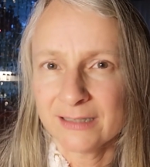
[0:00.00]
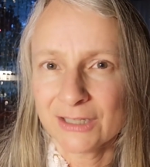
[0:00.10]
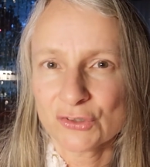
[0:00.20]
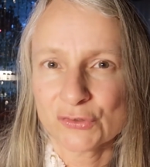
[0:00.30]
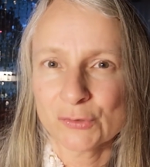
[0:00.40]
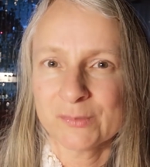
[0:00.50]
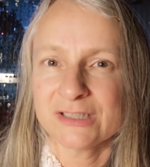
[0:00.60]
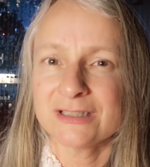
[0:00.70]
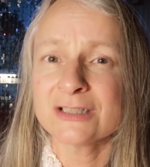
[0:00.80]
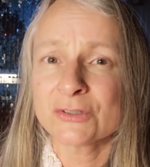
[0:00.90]
natural
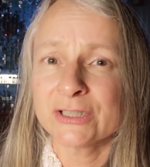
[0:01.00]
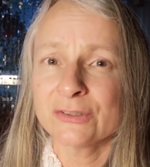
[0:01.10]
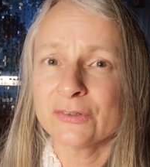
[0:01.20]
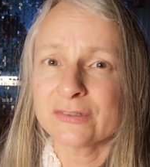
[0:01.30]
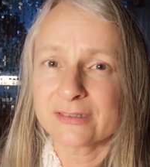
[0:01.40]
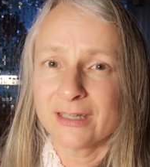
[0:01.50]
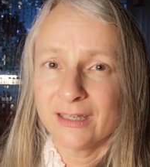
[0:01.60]
materials,